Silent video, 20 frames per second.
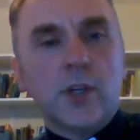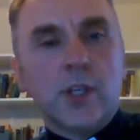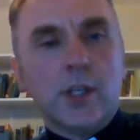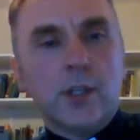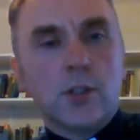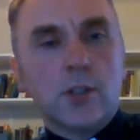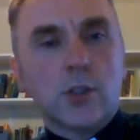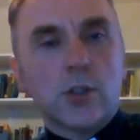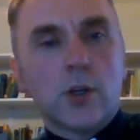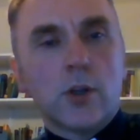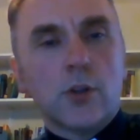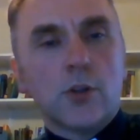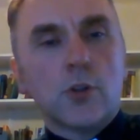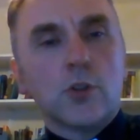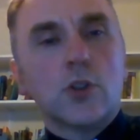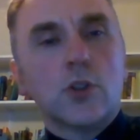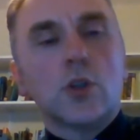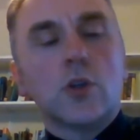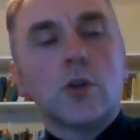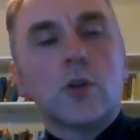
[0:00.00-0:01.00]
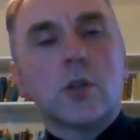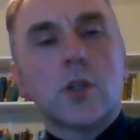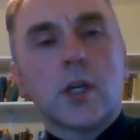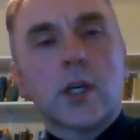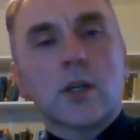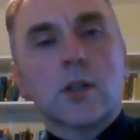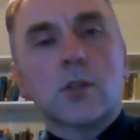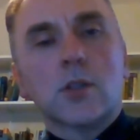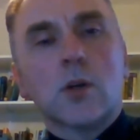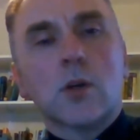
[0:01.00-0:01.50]
finish there, there's two
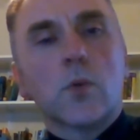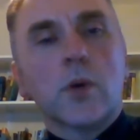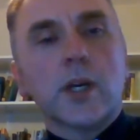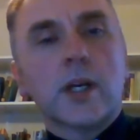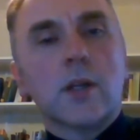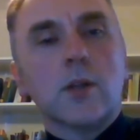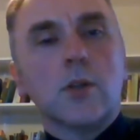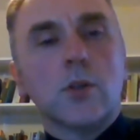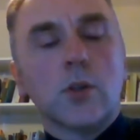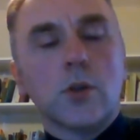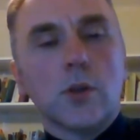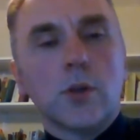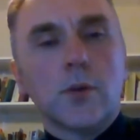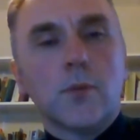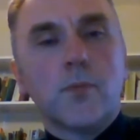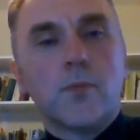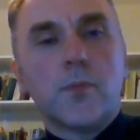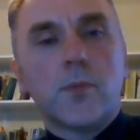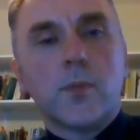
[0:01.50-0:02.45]
things that we can do.